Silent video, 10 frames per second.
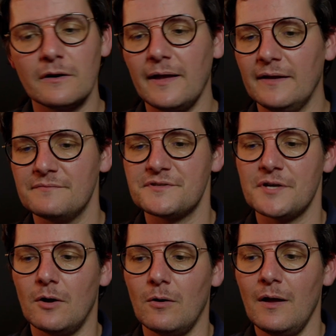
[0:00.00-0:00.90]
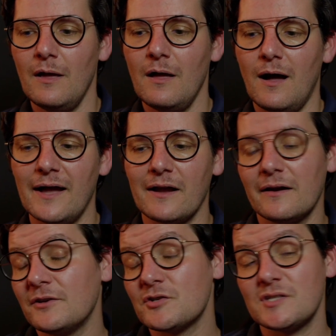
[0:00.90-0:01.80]
and so I got
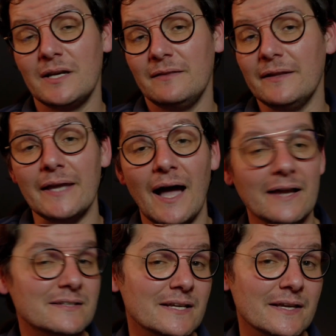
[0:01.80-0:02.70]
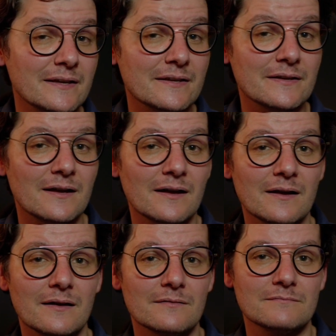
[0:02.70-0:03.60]
interested in the IT
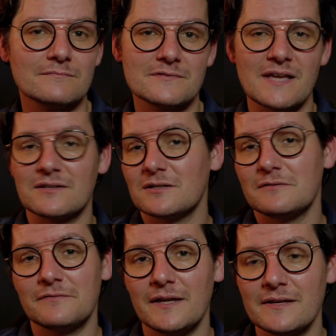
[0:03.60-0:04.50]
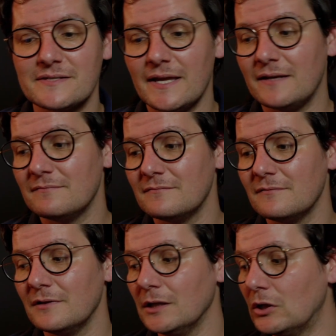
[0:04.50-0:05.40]
sector of things
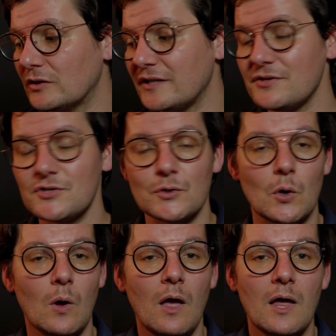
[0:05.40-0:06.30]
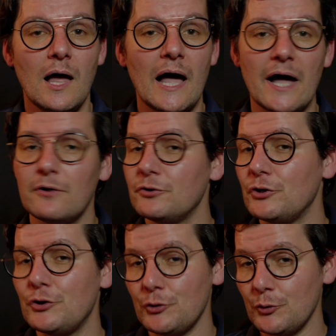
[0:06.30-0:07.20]
and looked into how do
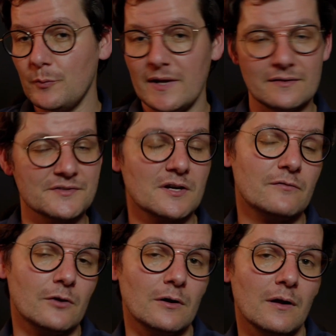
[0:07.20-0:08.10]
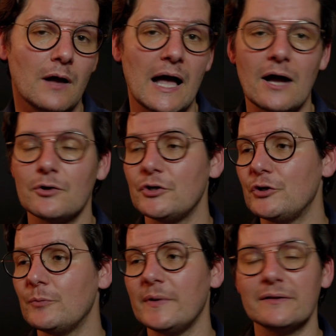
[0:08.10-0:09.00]
you build a server? How do
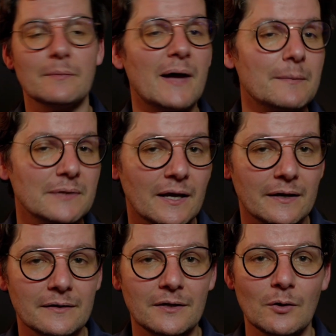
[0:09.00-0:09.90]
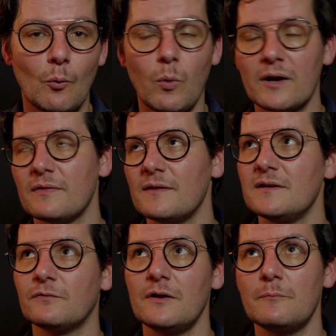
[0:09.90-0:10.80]
you build a pipeline? What are the
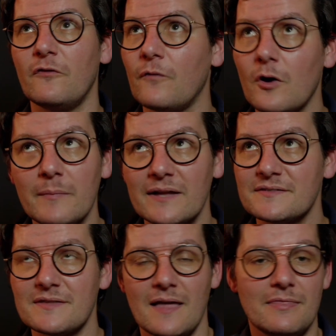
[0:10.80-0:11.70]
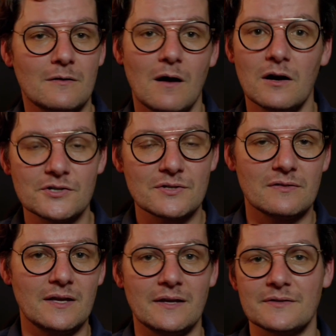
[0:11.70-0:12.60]
different formats that there are to
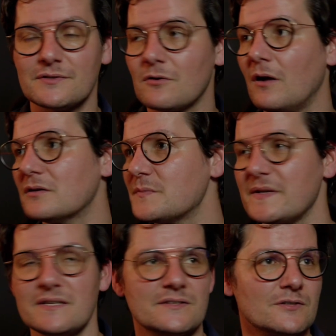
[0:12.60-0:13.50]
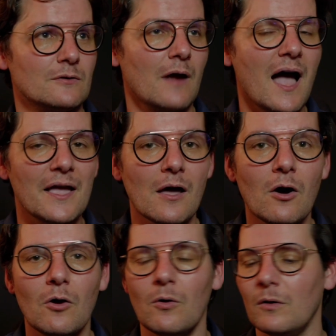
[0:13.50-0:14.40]
things, or color spaces, or
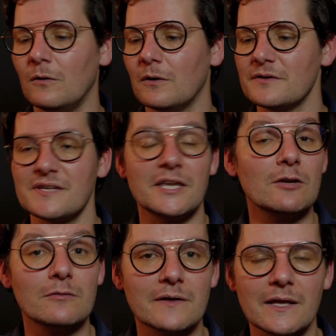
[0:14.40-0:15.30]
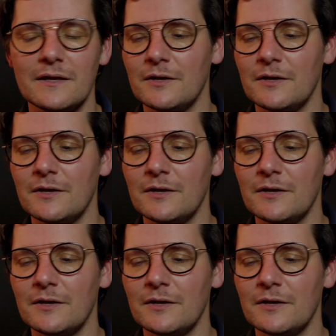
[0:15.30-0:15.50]
I/O, or security,